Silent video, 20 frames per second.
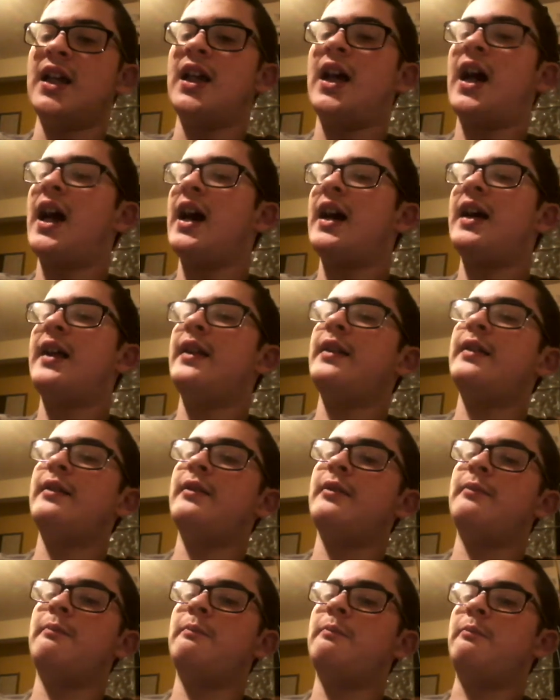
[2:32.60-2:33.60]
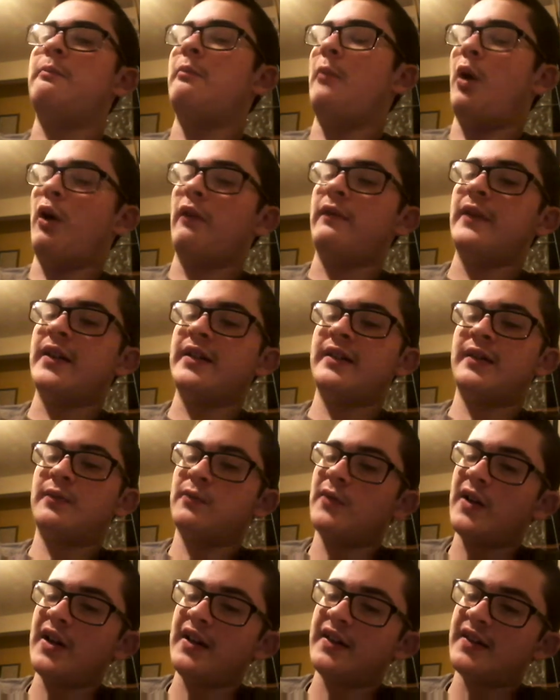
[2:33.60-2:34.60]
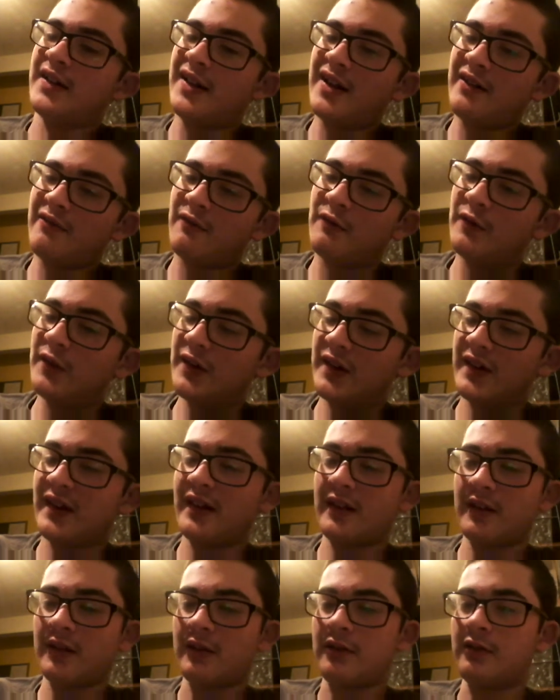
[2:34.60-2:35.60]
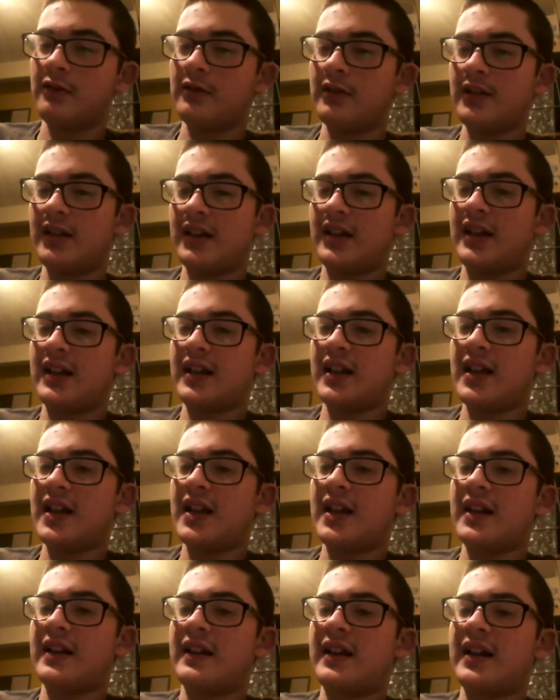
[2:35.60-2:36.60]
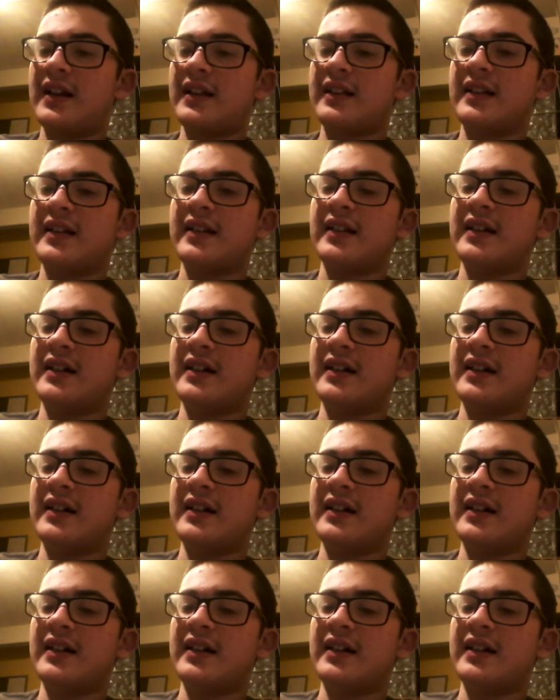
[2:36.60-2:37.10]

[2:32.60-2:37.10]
And Moffat's reasoning for calling it that,